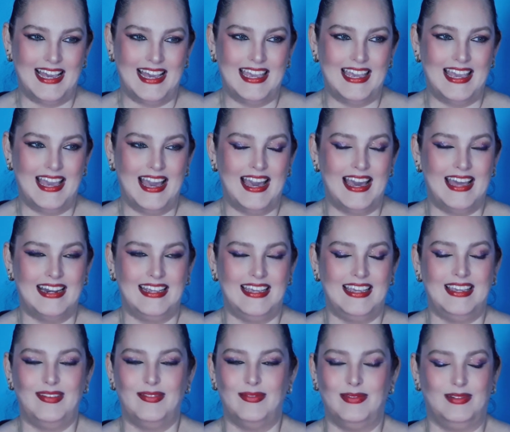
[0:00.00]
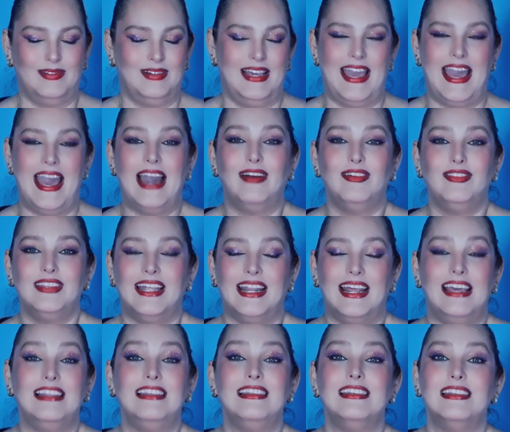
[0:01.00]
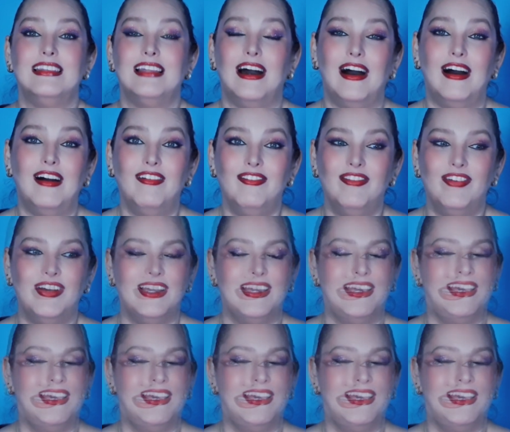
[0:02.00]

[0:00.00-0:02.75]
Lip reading: I had a aunt that I love.